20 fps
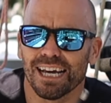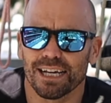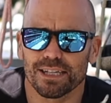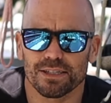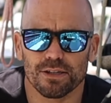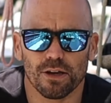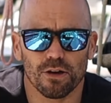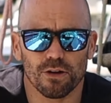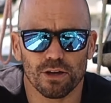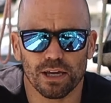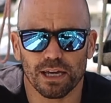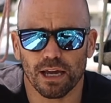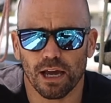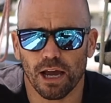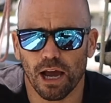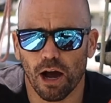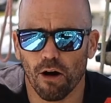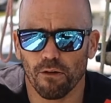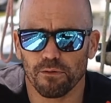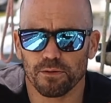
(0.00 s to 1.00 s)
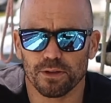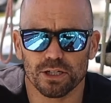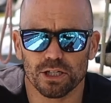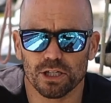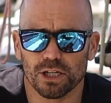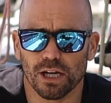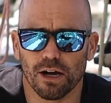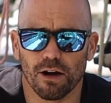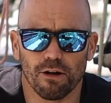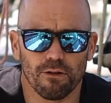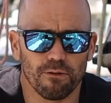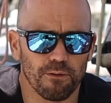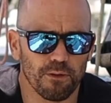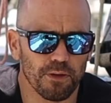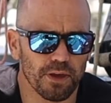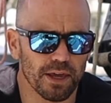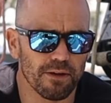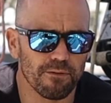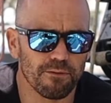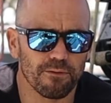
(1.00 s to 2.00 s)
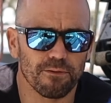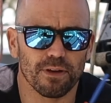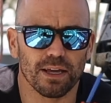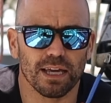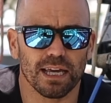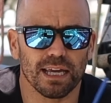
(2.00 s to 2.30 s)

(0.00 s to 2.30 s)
So off the shelf, if